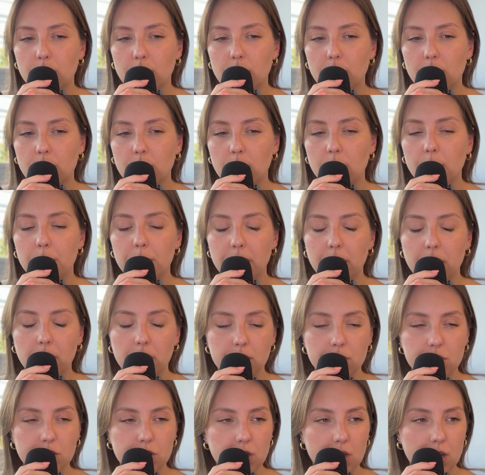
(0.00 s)
Oh my
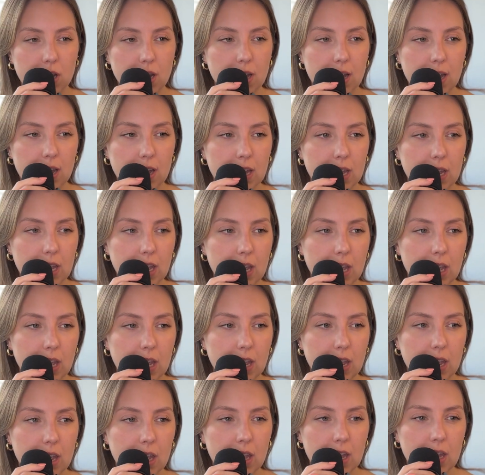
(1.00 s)
gosh,
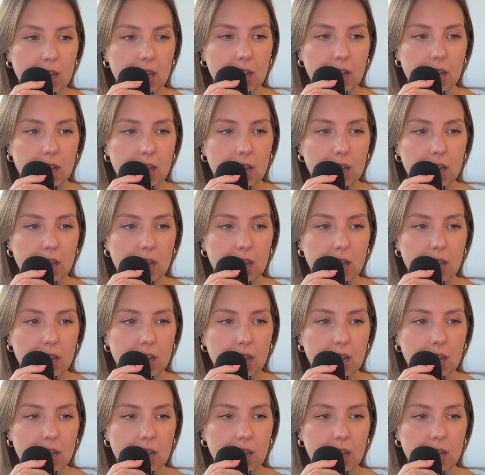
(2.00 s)
I